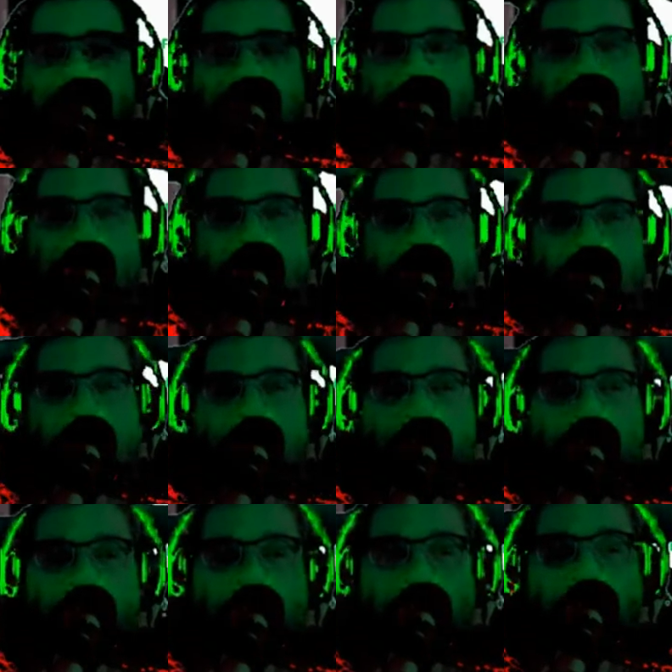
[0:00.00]
them
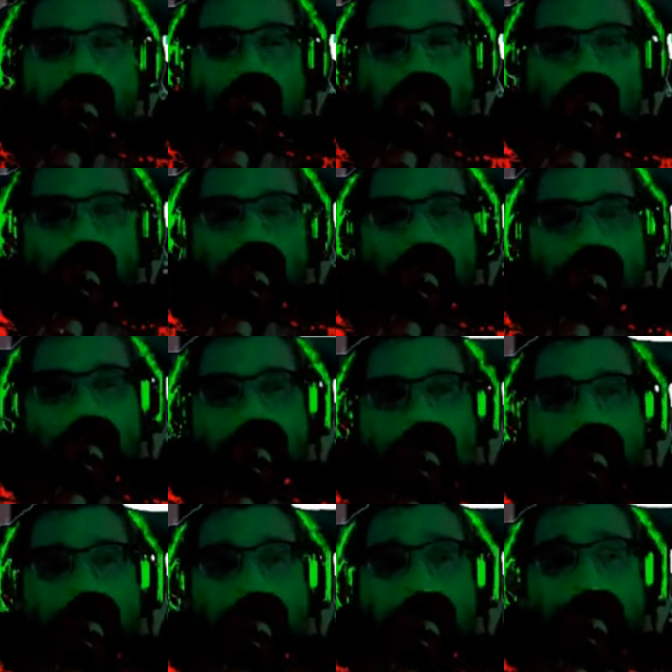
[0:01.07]
money. Money,
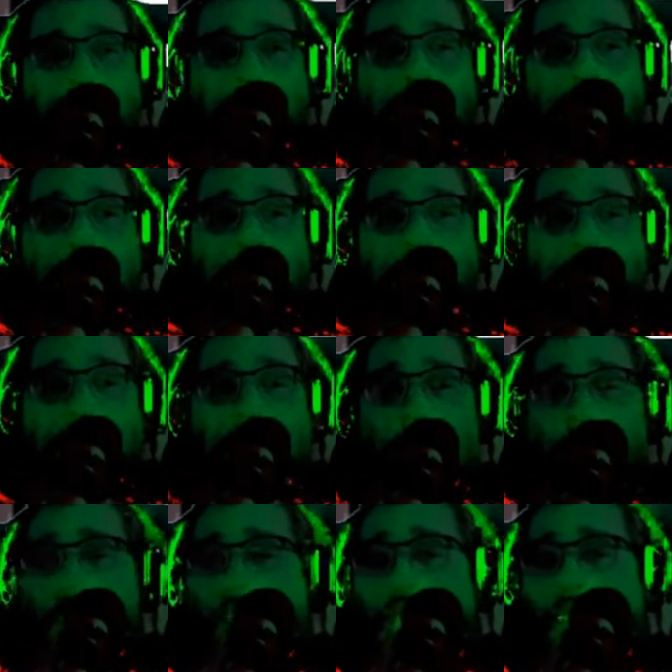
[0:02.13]
money, money.
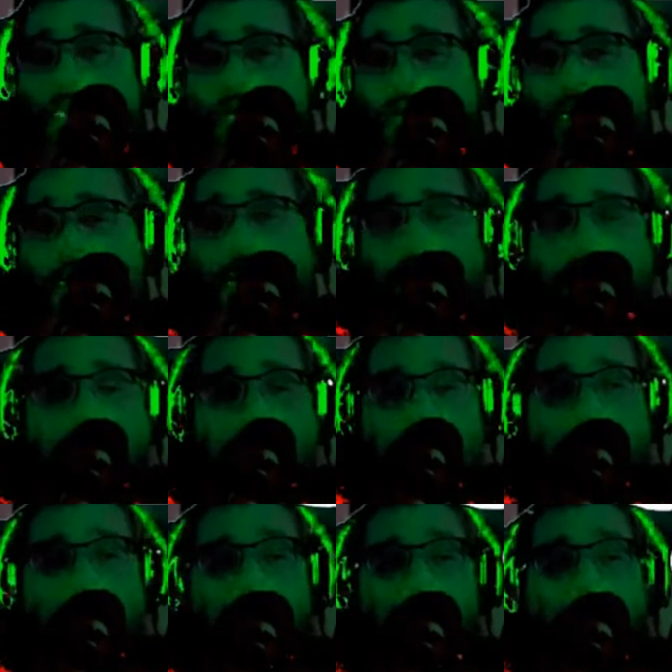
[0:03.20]
And in
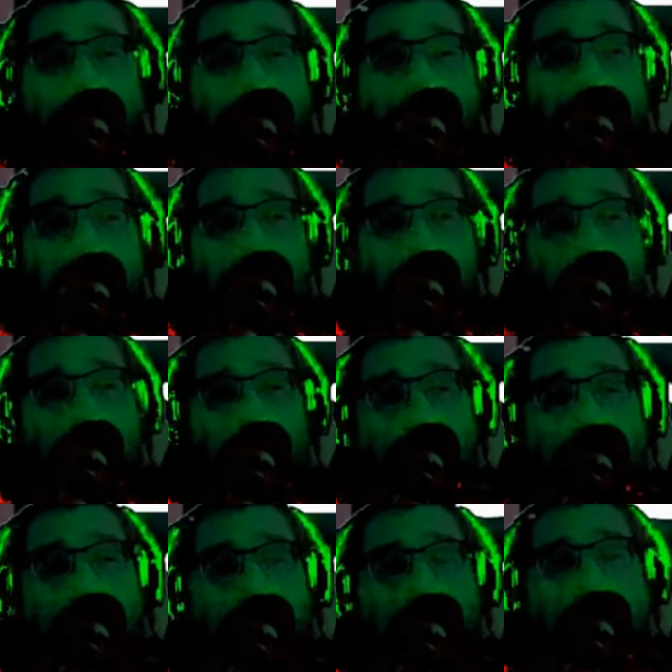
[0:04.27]
so doing,
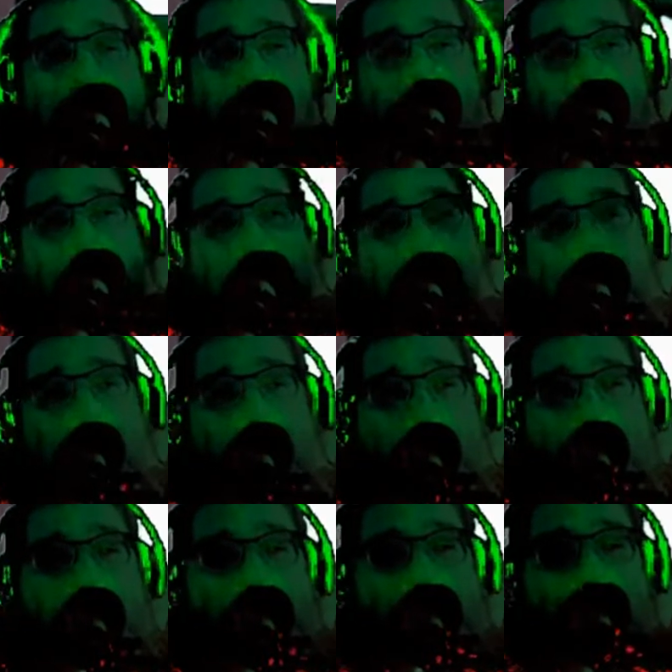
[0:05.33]
instead of being
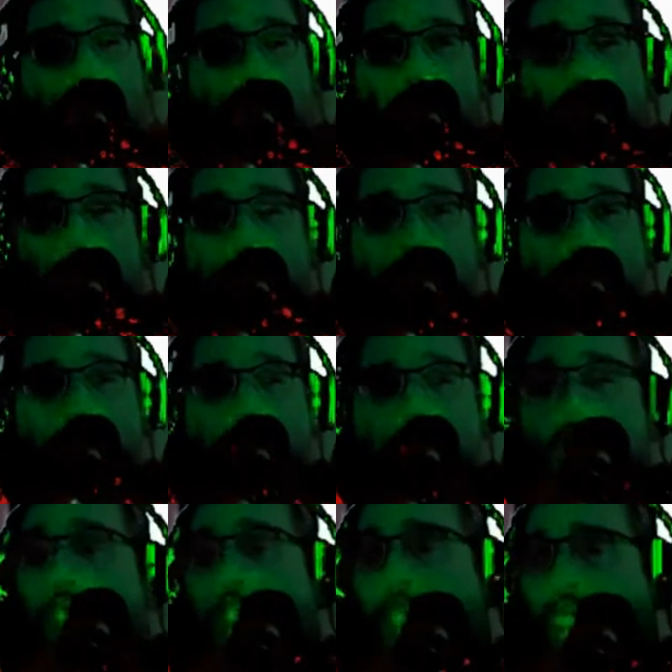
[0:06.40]
good stewards,
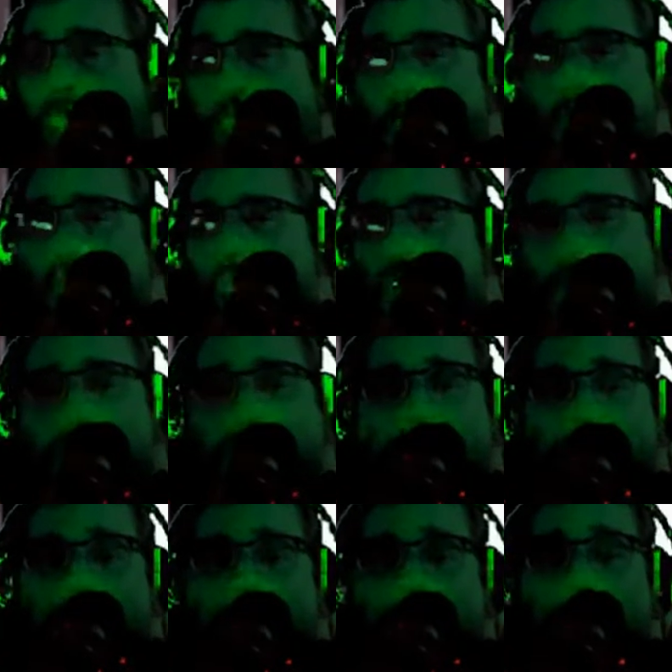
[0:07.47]

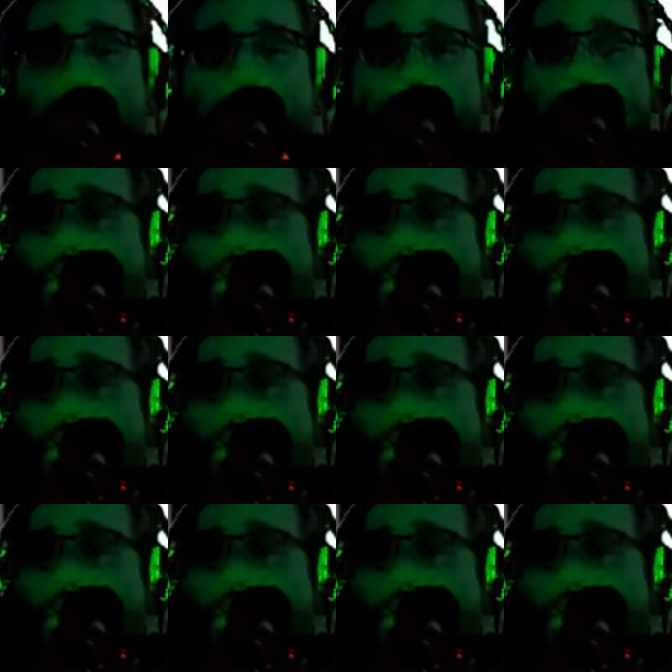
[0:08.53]
excuse me,